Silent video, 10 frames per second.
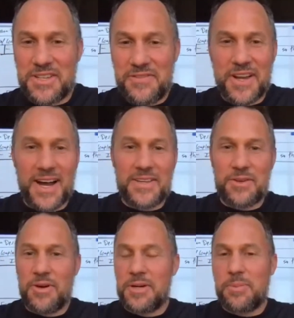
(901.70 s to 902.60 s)
if you hire
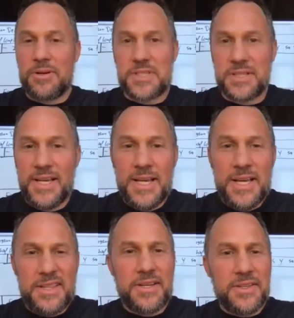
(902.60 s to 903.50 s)
the wrong person.
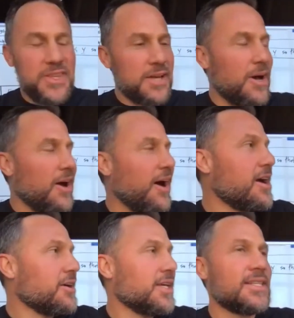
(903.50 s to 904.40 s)
The good thing about
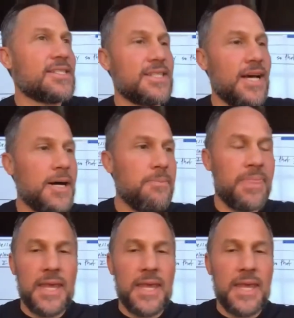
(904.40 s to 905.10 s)
hiring is you're